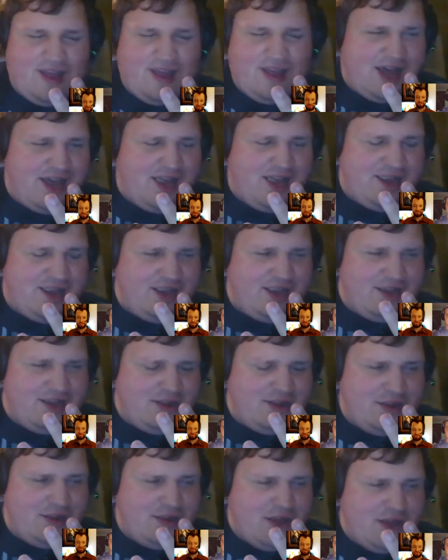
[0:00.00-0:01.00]
I
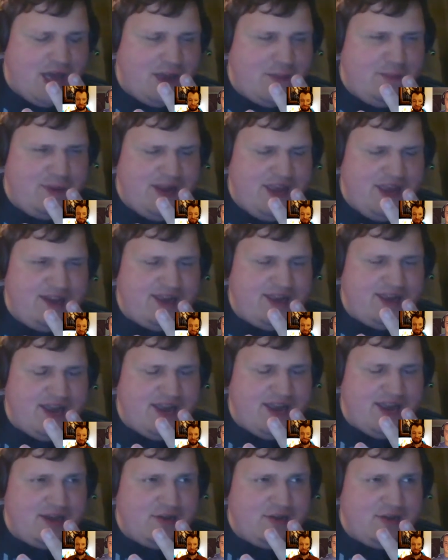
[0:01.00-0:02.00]
played
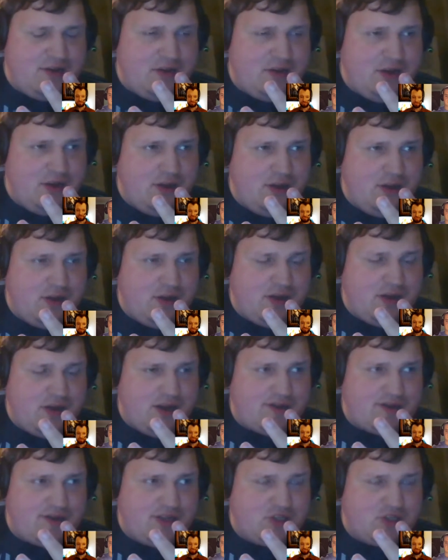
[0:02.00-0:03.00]
that a
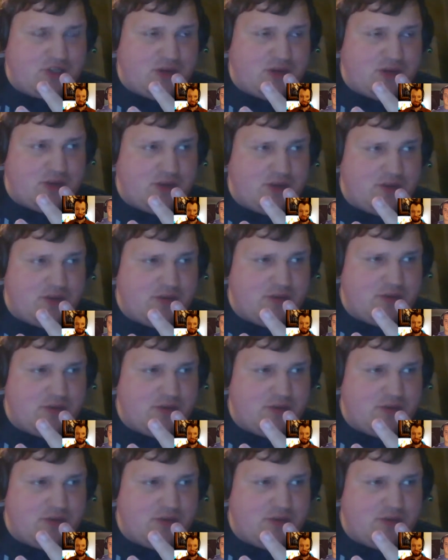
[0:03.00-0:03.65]
lot this week.